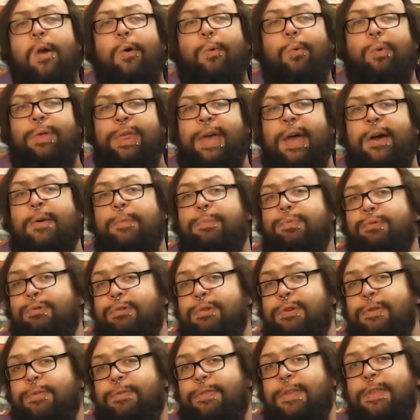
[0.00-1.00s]
without
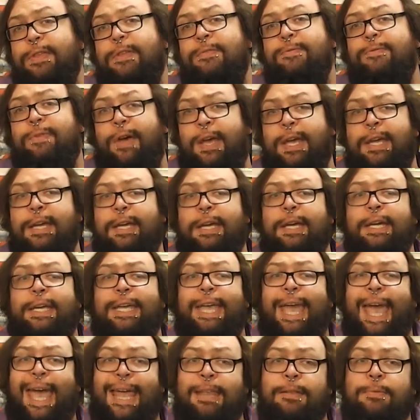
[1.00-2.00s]
proof that the Vega
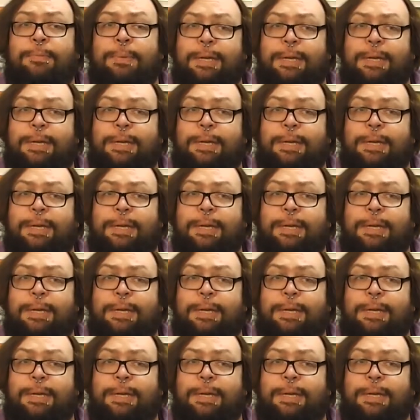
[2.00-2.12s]
can